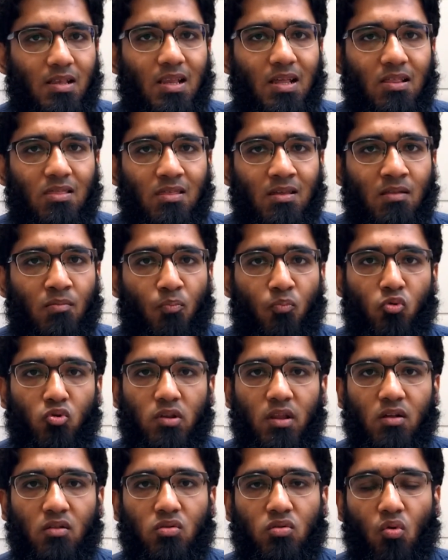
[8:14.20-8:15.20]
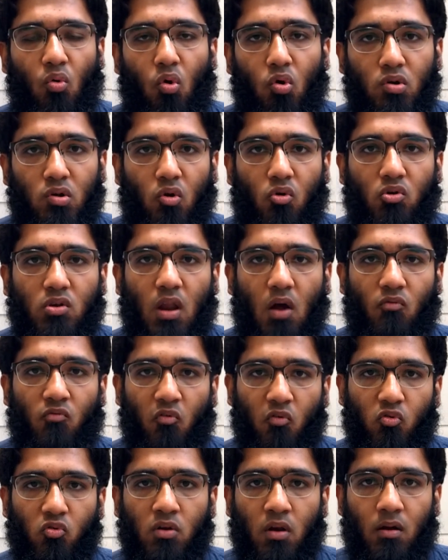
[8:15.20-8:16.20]
This is putting salt on the
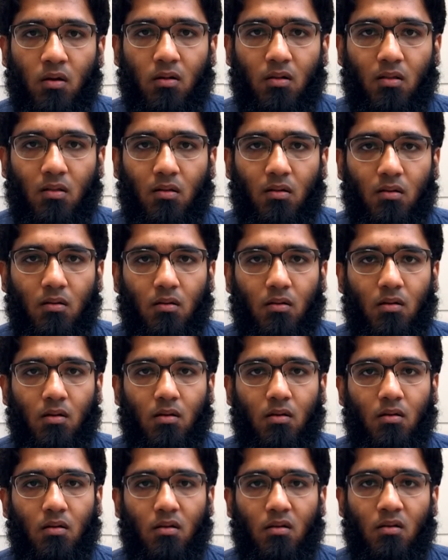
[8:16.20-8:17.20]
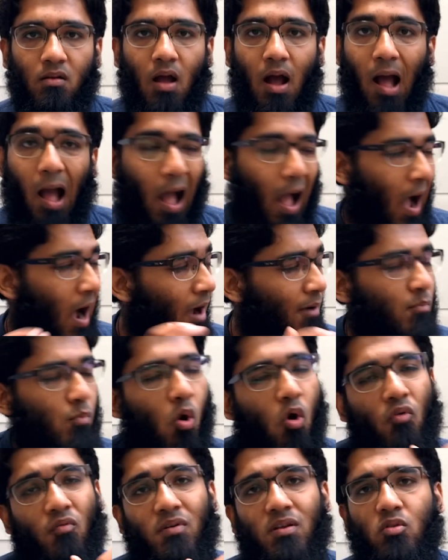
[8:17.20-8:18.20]
wound.
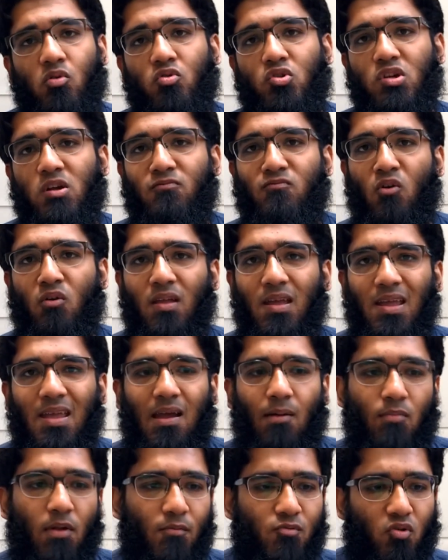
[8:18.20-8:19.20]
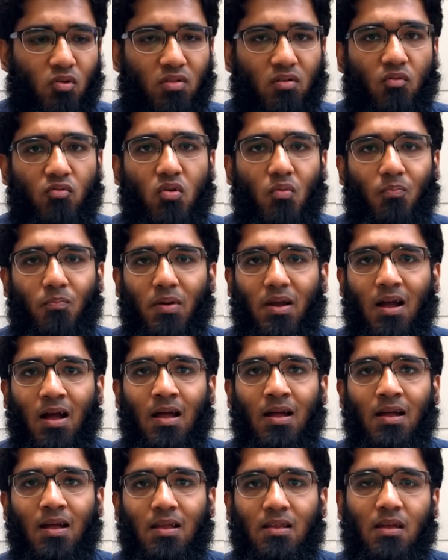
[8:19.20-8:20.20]
I'm going to shift on AMD. I'm just going to pick
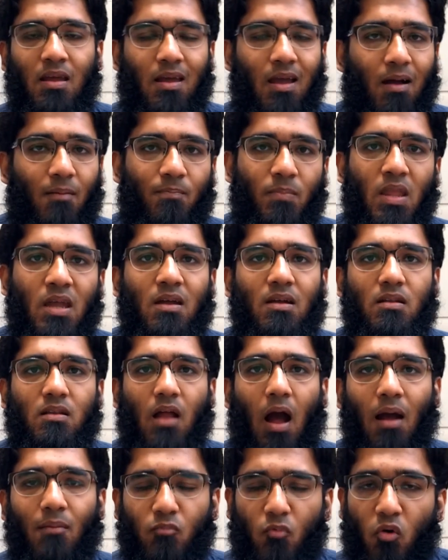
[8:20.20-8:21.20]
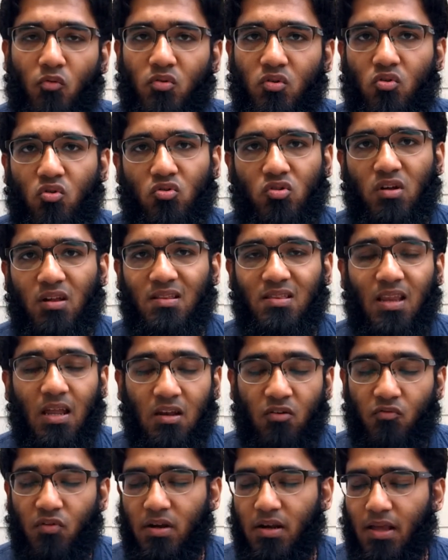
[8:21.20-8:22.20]
a I'm going to go to an
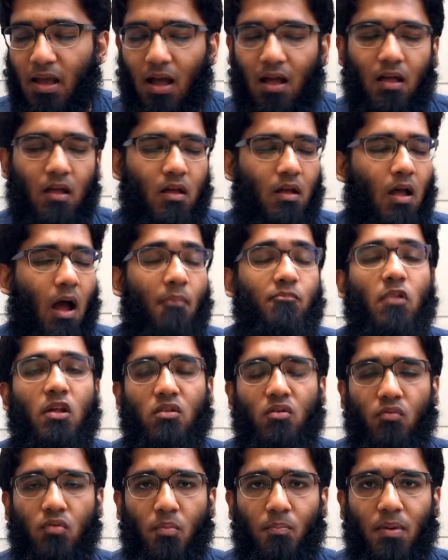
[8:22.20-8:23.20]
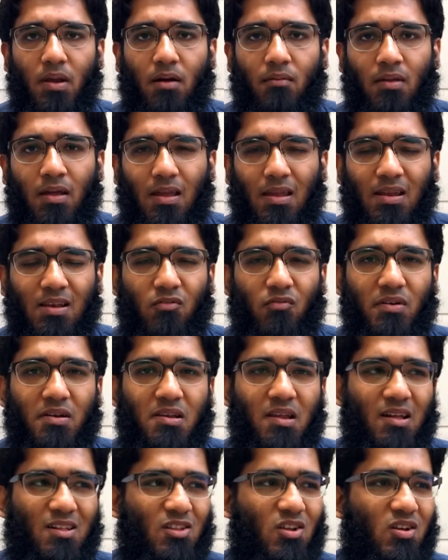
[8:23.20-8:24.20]
NVIDIA. I'm just going to pick up the
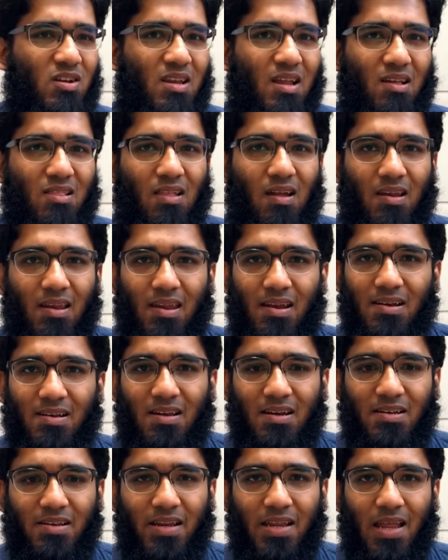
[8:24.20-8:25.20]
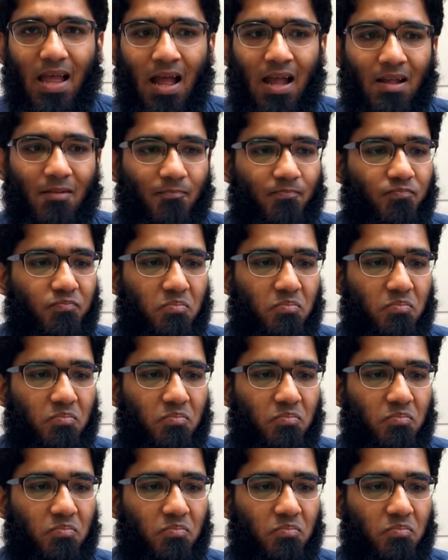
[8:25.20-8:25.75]
NVIDIA GTX 980 Ti.